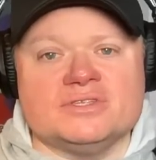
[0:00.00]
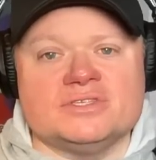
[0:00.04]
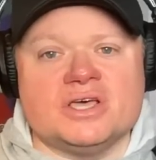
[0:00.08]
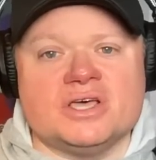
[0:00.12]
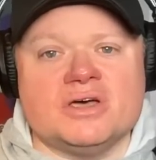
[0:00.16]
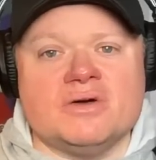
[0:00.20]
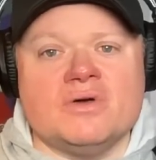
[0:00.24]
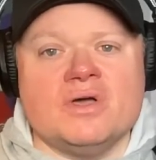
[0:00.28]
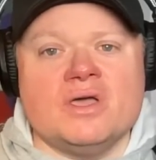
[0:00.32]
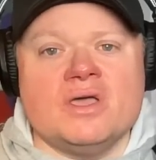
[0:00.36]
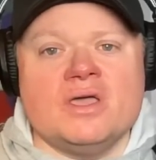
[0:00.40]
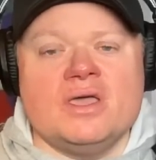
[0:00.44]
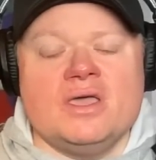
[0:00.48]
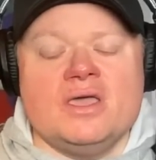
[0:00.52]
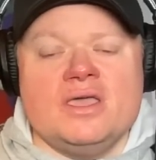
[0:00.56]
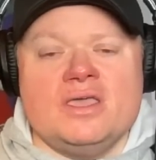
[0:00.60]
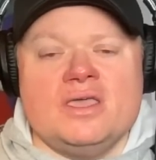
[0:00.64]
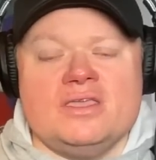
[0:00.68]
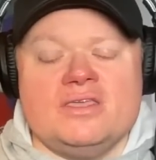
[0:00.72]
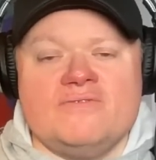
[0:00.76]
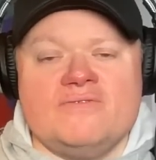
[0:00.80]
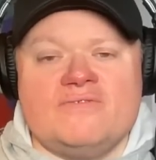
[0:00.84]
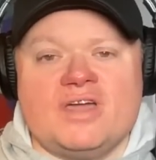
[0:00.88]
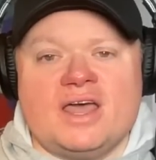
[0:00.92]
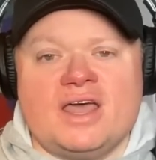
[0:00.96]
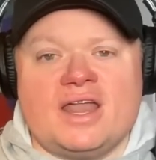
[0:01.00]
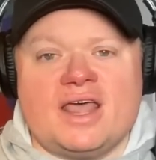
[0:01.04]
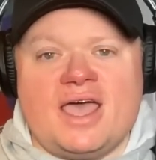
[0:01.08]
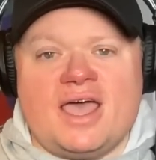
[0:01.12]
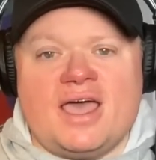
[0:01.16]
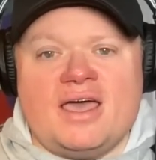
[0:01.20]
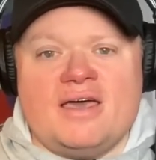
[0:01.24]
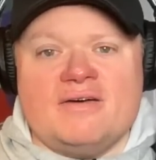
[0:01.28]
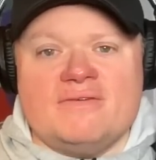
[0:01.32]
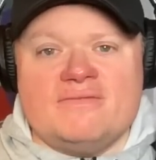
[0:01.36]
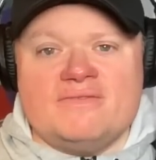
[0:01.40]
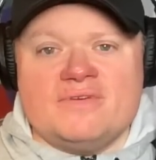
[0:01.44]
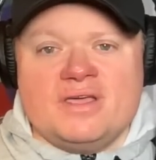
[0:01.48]
So you've got to
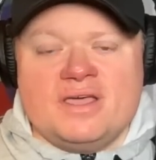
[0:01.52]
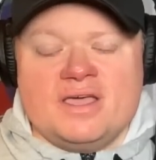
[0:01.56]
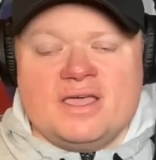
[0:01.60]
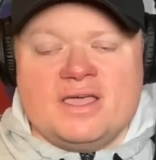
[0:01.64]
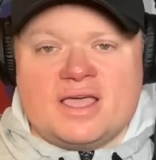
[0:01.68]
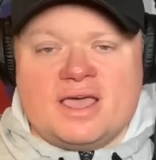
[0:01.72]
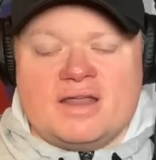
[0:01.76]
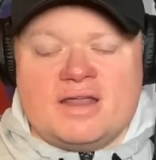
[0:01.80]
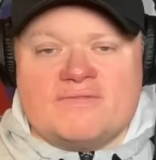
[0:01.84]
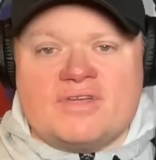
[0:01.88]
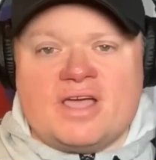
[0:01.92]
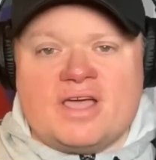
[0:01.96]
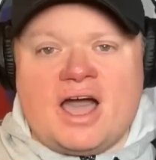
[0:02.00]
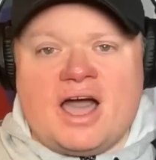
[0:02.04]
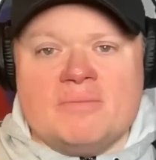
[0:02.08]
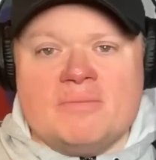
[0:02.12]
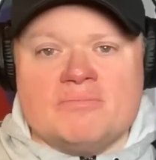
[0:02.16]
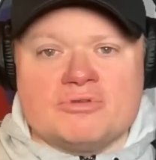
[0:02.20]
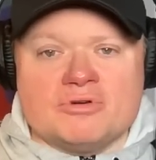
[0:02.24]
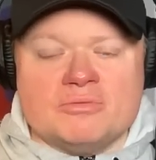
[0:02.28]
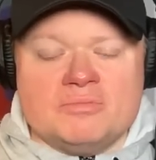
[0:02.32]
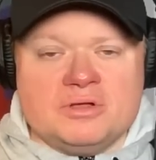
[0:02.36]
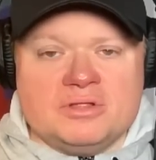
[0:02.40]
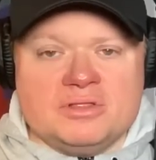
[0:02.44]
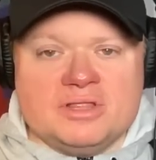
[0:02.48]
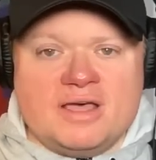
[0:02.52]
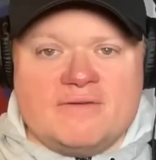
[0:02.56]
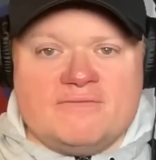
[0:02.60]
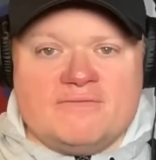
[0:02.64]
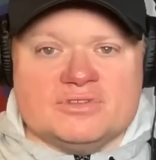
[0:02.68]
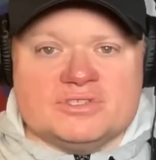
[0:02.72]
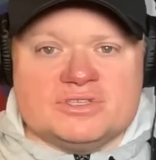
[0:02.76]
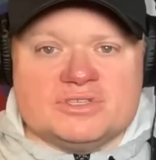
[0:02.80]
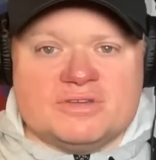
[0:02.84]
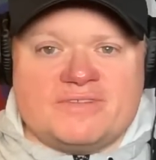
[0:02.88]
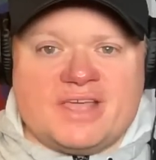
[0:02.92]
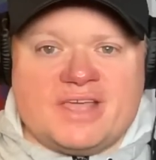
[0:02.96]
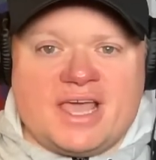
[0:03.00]
have kind of comparable
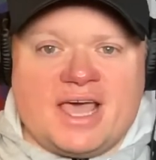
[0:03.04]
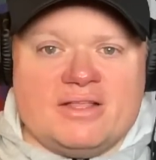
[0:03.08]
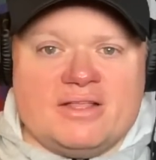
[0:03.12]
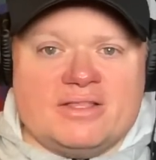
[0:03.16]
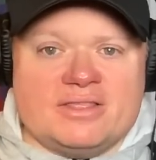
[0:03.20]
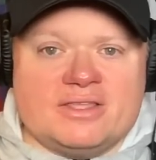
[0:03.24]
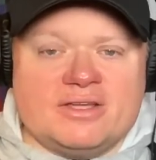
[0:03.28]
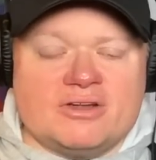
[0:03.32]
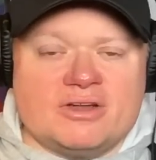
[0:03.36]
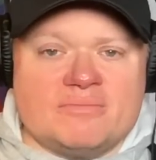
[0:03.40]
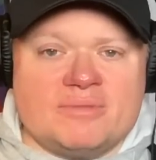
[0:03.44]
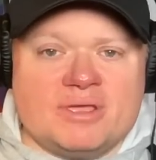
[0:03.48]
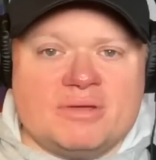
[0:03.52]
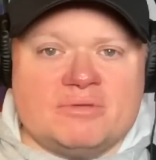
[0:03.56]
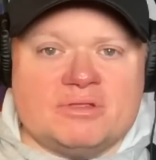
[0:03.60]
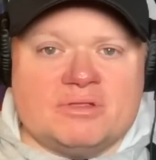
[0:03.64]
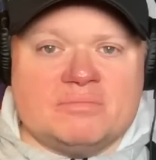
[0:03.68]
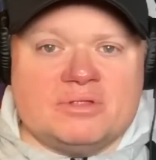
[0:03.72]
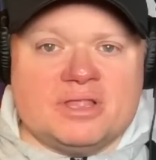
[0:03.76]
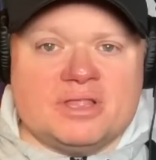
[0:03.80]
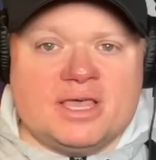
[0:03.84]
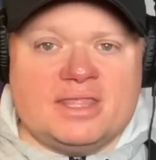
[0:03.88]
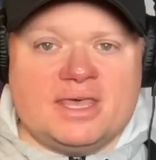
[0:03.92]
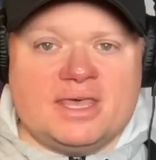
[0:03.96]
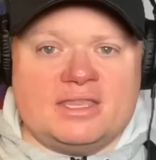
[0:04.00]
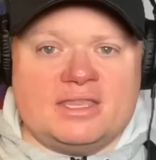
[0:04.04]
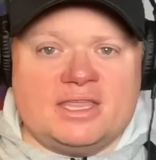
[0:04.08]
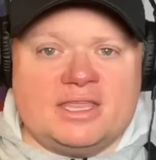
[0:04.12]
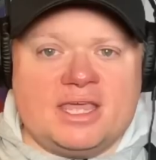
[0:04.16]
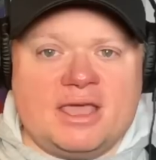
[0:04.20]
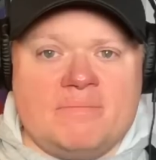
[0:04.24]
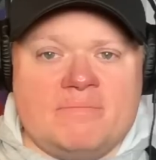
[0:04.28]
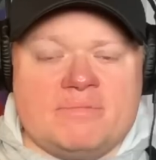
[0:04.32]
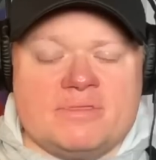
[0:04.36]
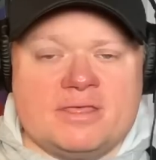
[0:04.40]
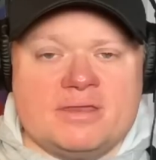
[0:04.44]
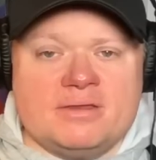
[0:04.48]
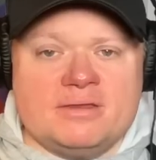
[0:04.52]
levels of talent there to be able to play depth.